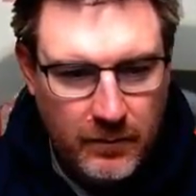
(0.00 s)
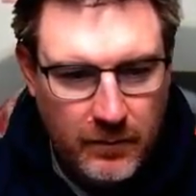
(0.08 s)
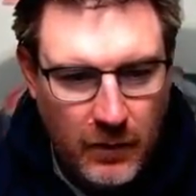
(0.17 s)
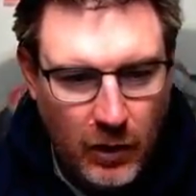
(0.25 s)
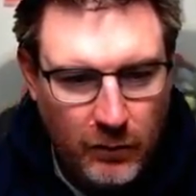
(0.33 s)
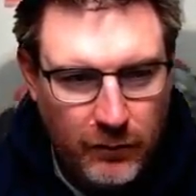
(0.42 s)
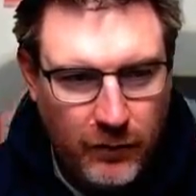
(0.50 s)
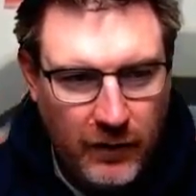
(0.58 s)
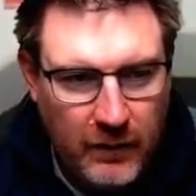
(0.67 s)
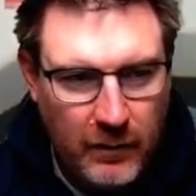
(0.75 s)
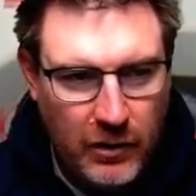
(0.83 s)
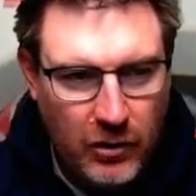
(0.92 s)

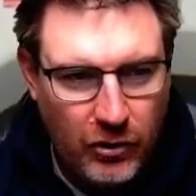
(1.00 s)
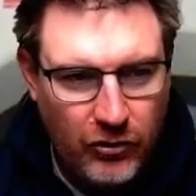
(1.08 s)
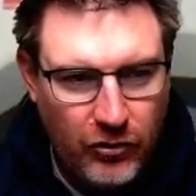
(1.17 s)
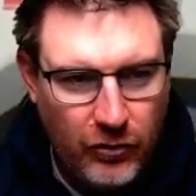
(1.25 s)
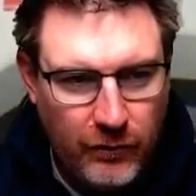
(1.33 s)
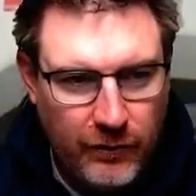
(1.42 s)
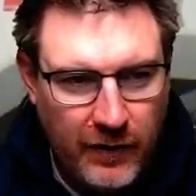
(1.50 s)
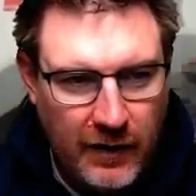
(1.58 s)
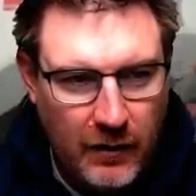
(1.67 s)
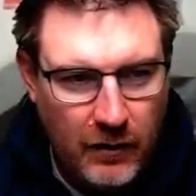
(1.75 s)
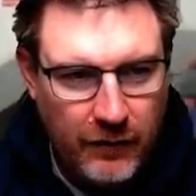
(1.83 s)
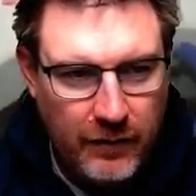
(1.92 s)
Hopefully we're not too
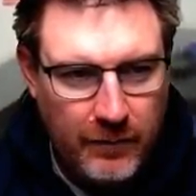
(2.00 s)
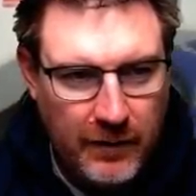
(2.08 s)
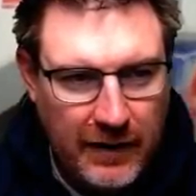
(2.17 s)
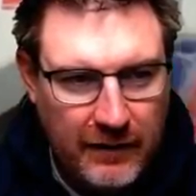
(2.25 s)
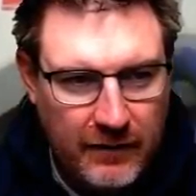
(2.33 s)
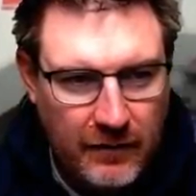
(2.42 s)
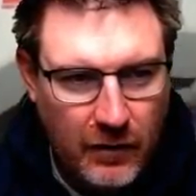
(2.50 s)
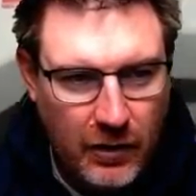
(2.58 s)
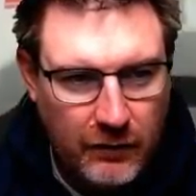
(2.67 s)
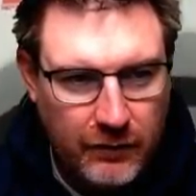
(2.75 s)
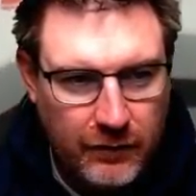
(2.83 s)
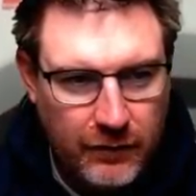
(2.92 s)
far off the pace
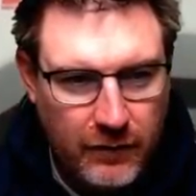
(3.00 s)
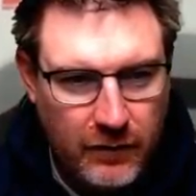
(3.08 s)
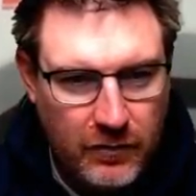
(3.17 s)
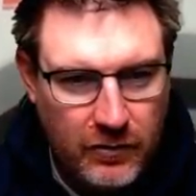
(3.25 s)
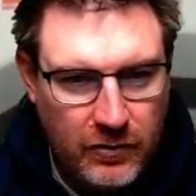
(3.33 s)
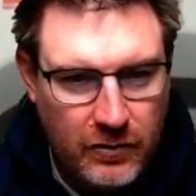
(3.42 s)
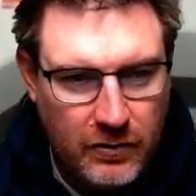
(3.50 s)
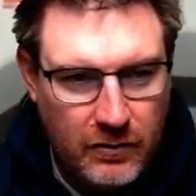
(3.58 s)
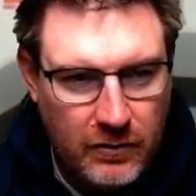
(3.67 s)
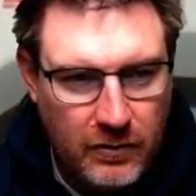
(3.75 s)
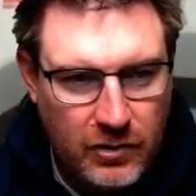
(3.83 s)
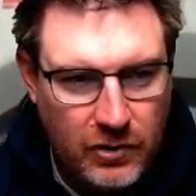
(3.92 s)
of
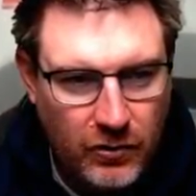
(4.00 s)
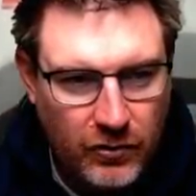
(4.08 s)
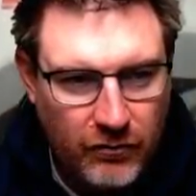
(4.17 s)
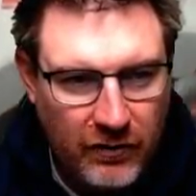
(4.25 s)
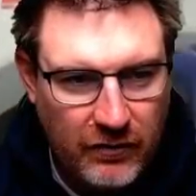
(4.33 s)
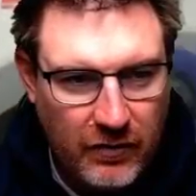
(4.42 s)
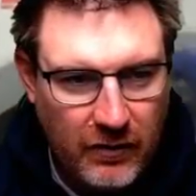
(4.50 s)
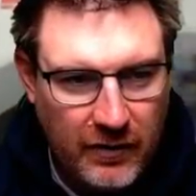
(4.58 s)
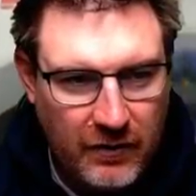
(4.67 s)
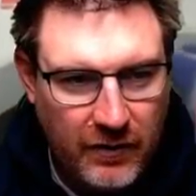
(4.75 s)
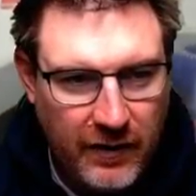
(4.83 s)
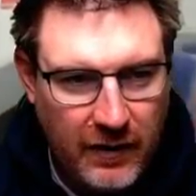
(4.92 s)
George Russell. I'd like
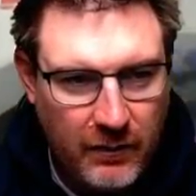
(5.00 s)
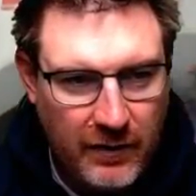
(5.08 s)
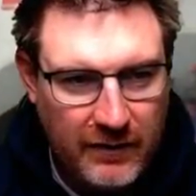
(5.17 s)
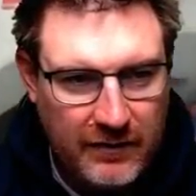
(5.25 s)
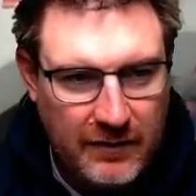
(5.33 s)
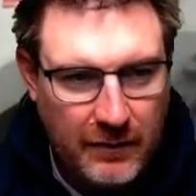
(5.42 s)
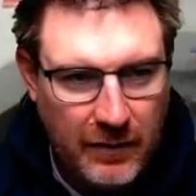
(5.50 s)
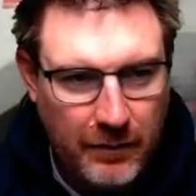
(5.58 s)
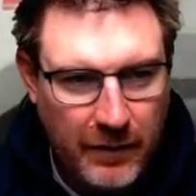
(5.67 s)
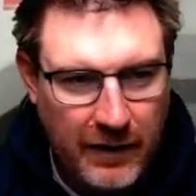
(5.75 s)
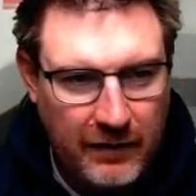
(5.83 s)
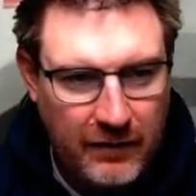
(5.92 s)
to think we're a similar
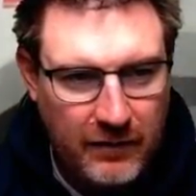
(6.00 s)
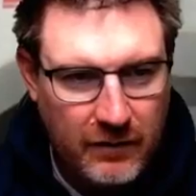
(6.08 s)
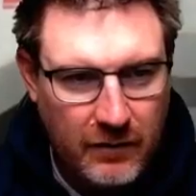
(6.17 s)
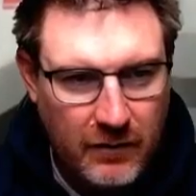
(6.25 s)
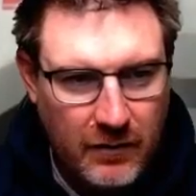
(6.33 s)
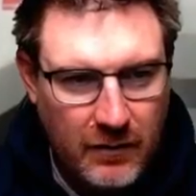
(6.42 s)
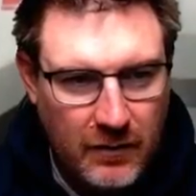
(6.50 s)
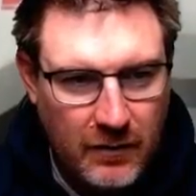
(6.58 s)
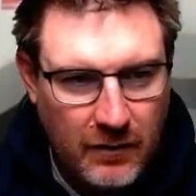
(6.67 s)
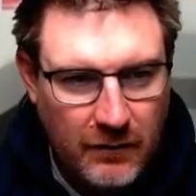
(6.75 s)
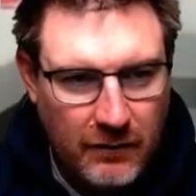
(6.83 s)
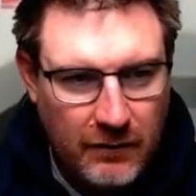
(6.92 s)
pace.
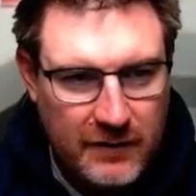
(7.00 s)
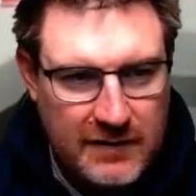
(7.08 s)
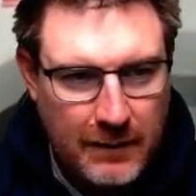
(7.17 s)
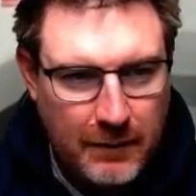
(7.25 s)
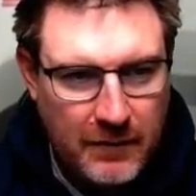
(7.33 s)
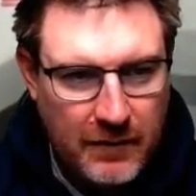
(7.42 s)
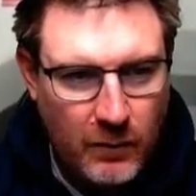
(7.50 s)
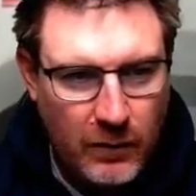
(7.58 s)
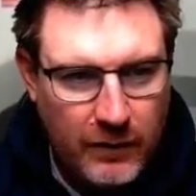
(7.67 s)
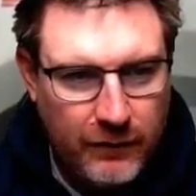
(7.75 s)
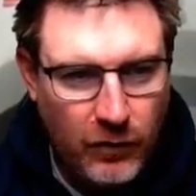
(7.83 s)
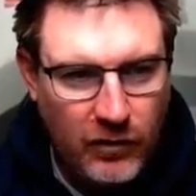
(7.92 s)
Verstappen did a
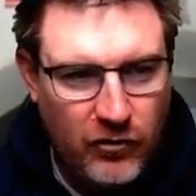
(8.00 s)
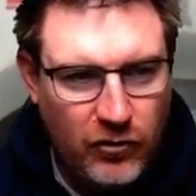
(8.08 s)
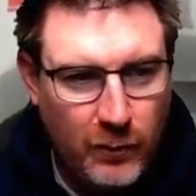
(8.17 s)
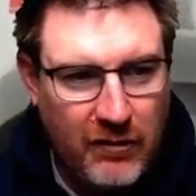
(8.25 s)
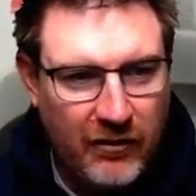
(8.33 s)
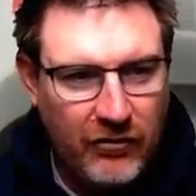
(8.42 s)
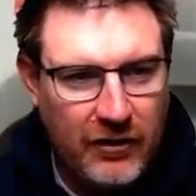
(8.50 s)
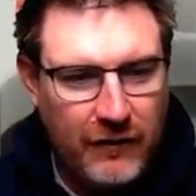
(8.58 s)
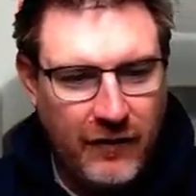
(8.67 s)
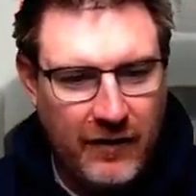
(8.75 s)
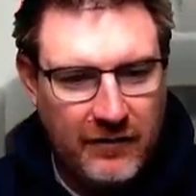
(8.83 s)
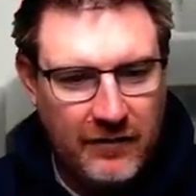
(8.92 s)
142, so we're actually the
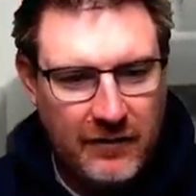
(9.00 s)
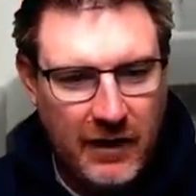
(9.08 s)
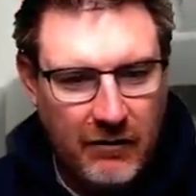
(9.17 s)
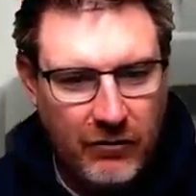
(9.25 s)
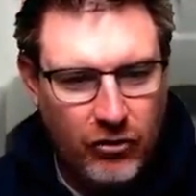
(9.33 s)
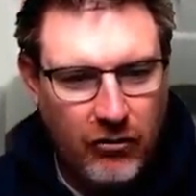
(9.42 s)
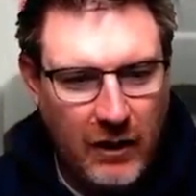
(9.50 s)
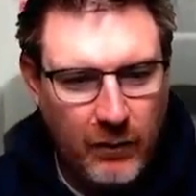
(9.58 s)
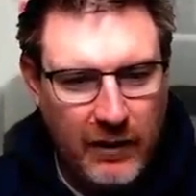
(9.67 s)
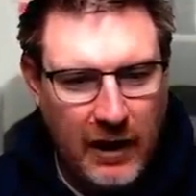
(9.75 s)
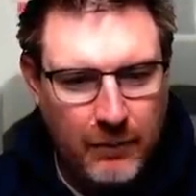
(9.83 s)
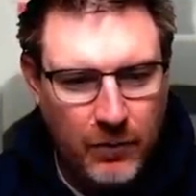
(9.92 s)
fastest car on track.
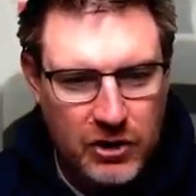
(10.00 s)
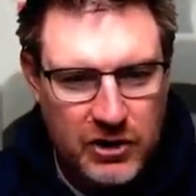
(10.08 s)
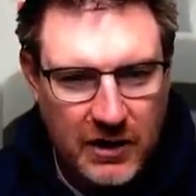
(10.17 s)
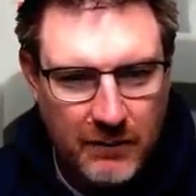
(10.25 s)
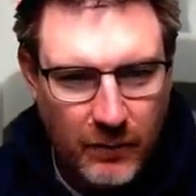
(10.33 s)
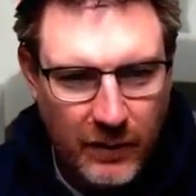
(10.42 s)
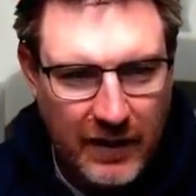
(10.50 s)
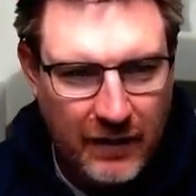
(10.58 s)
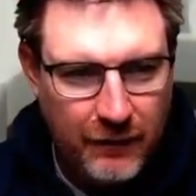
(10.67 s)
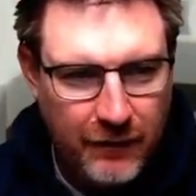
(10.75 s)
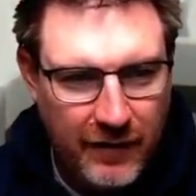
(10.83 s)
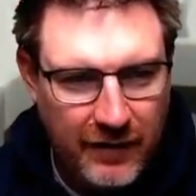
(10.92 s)
We are pushing, but we are the
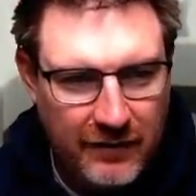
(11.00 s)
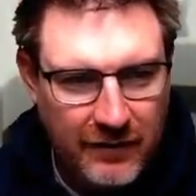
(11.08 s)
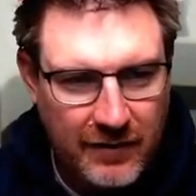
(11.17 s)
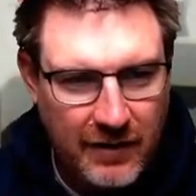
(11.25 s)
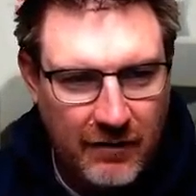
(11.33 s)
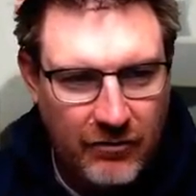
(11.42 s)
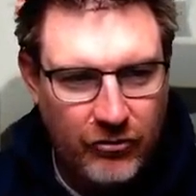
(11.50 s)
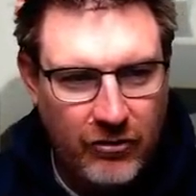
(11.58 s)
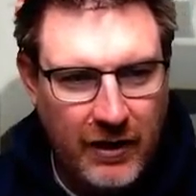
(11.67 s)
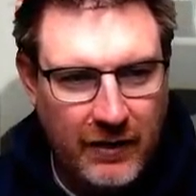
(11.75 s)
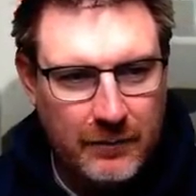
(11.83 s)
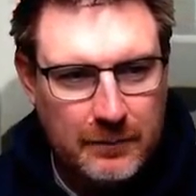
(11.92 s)
fastest car on track.